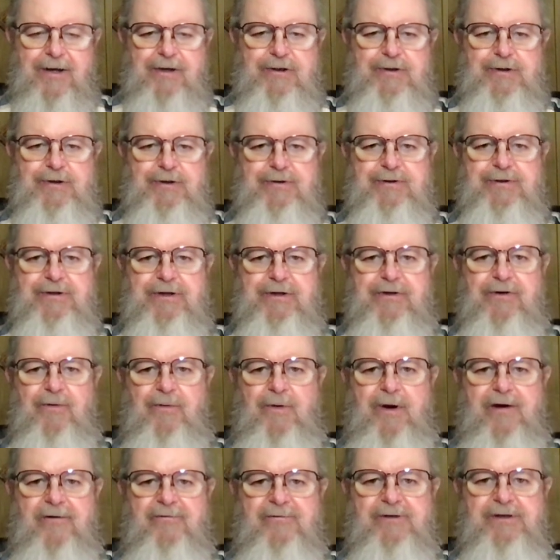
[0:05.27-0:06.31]
choosing the
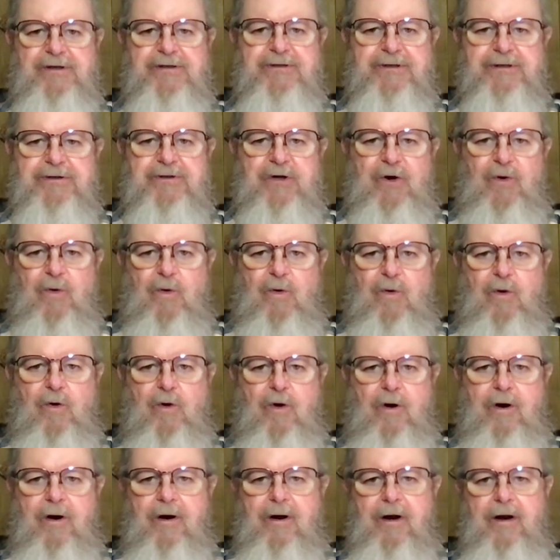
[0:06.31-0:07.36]
way of Jesus,
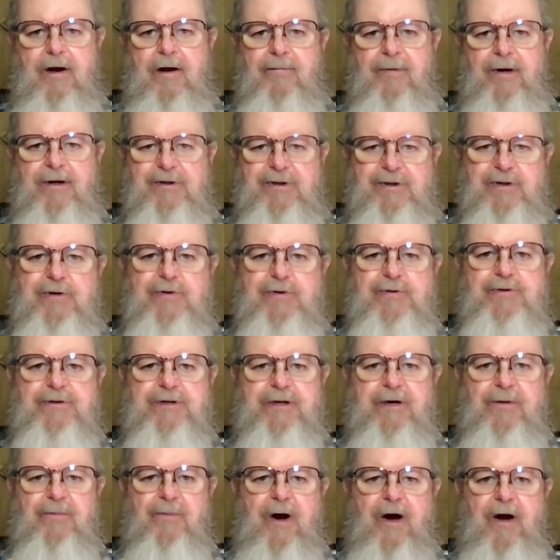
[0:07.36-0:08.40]
or am I
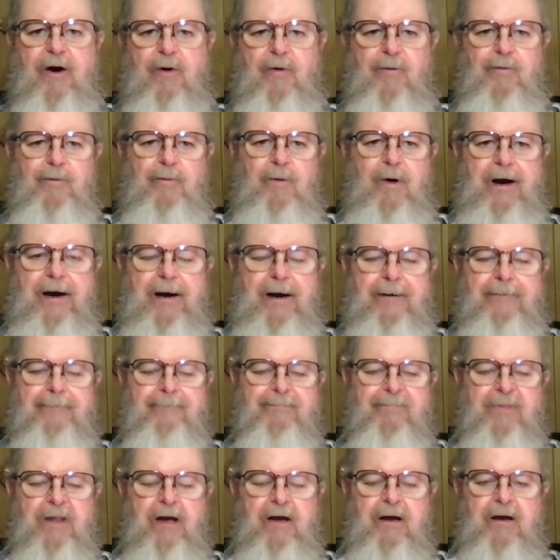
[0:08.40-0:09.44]
choosing my own way?
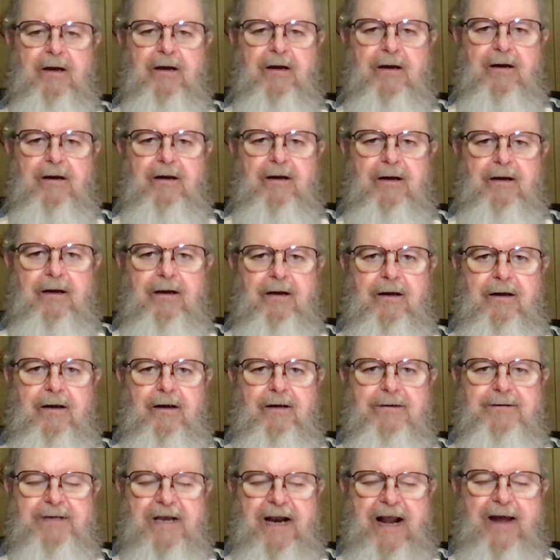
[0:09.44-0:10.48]

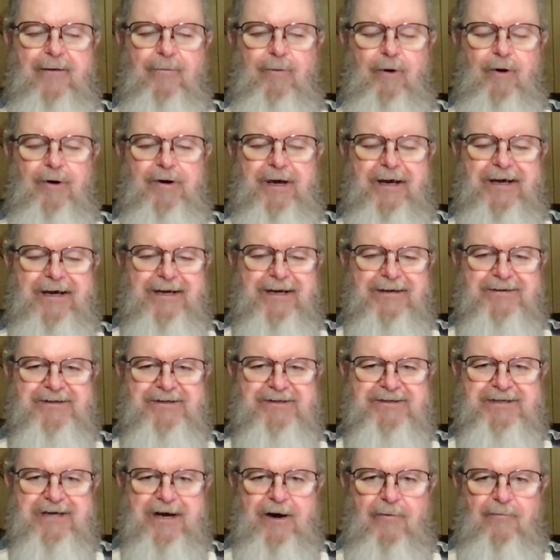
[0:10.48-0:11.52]
Today, we're looking at
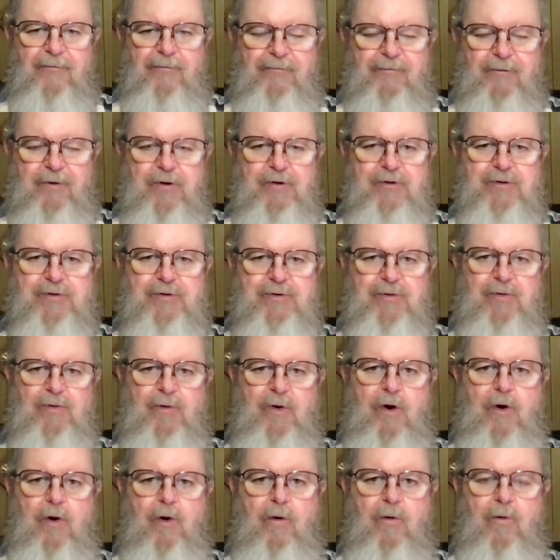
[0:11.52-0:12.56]

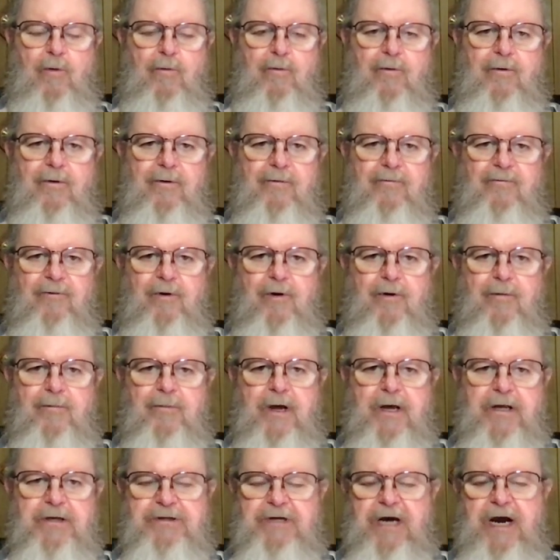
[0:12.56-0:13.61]
self-control from
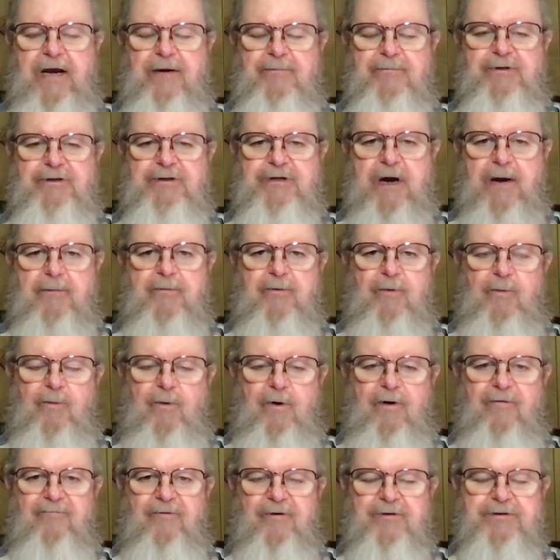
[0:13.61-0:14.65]
James chapter
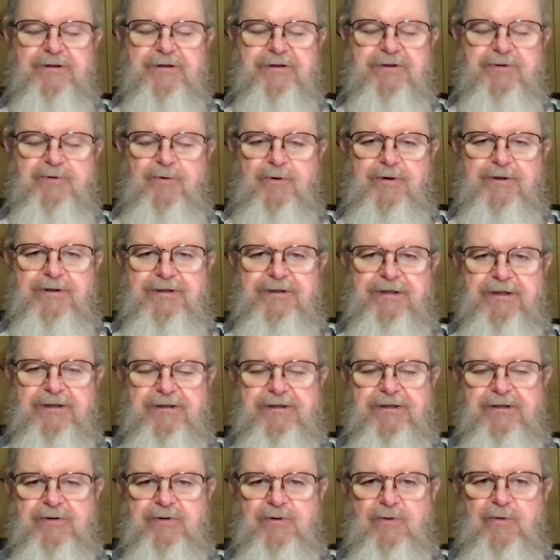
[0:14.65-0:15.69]
1, verses 26
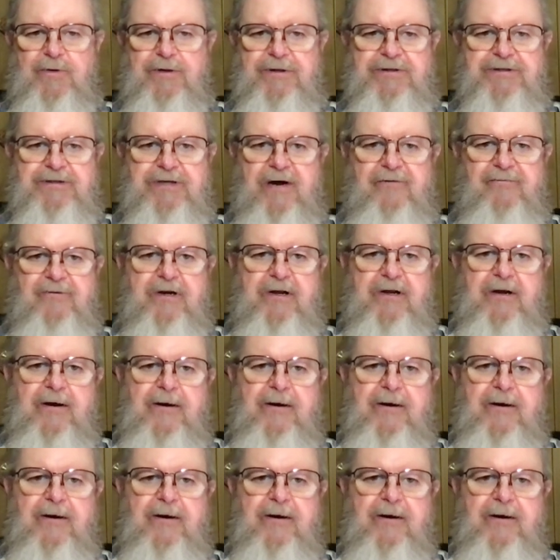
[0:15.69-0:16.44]
and 27.